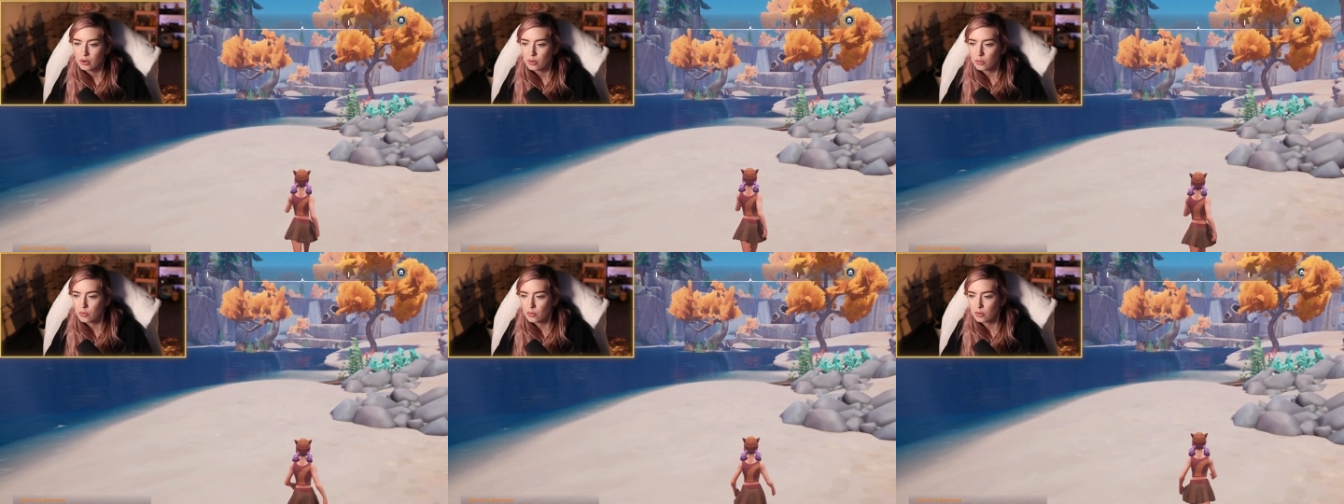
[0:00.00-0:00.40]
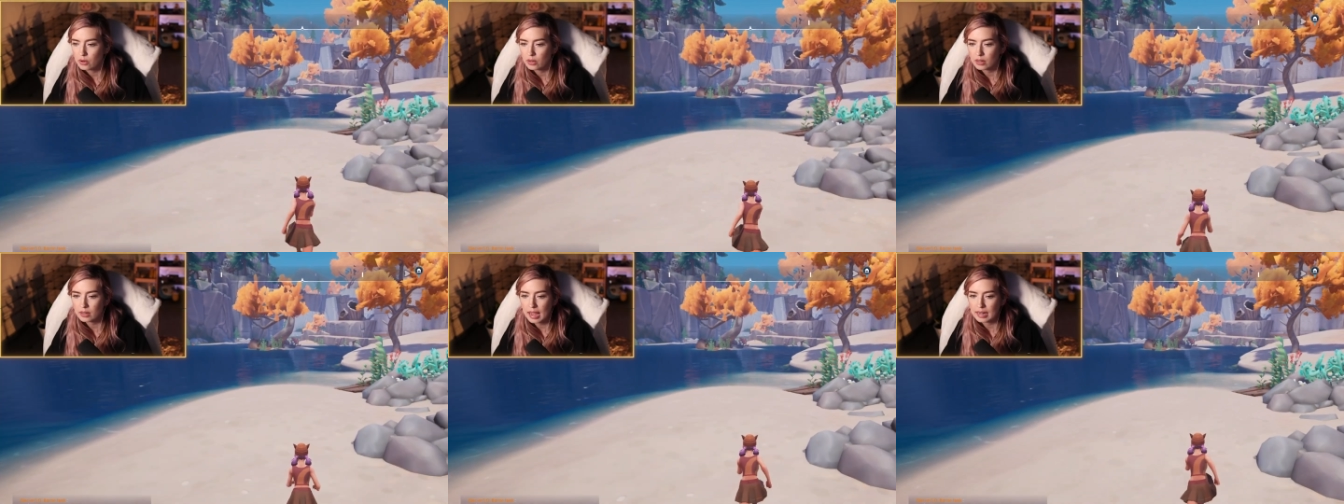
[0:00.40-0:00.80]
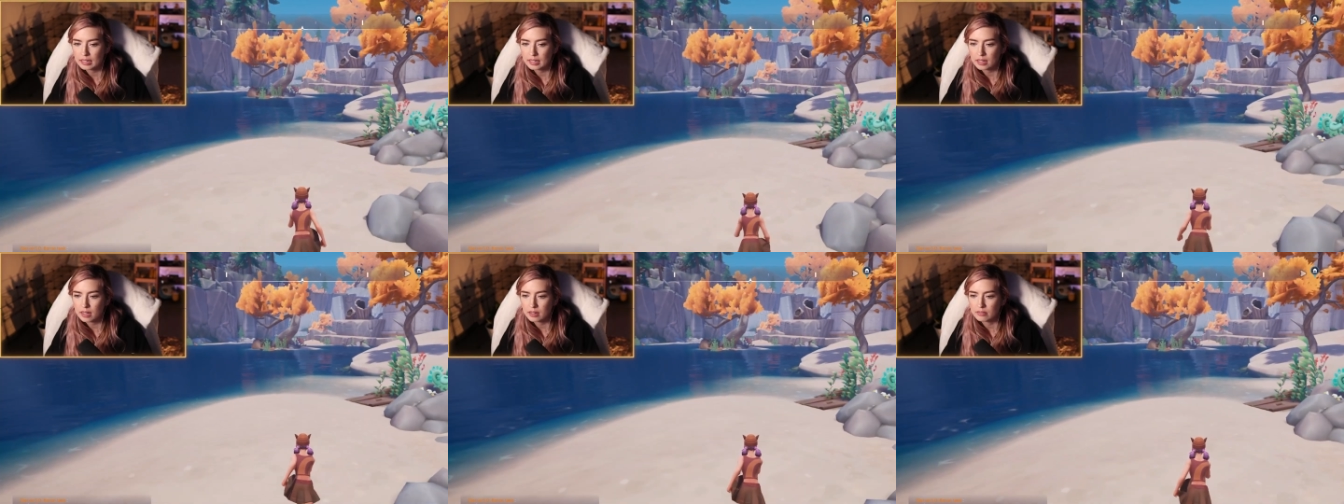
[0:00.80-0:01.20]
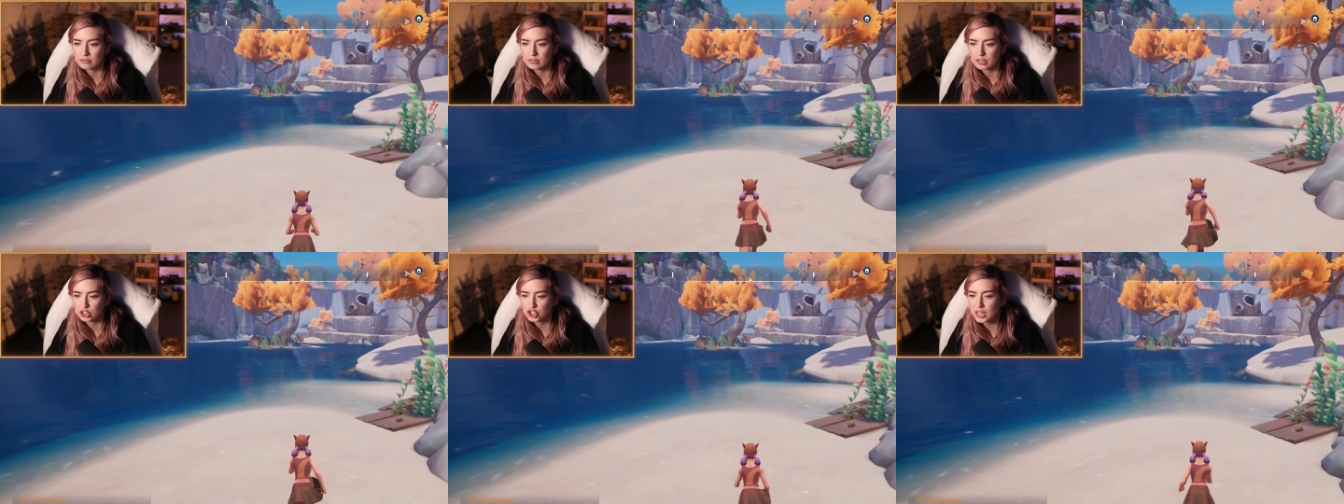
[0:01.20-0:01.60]
or any
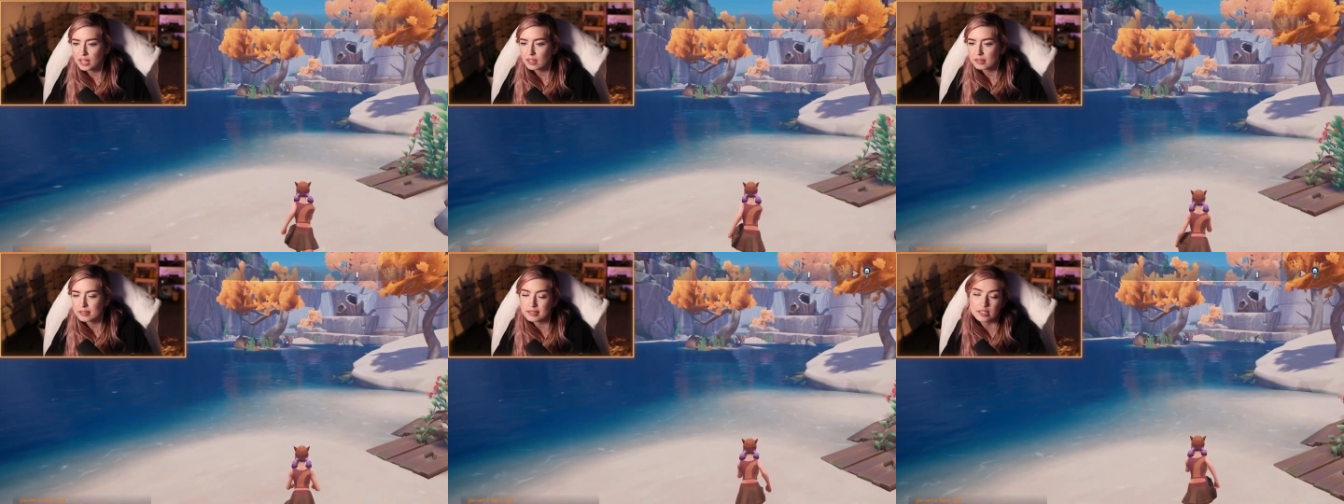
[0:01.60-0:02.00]
of the shells,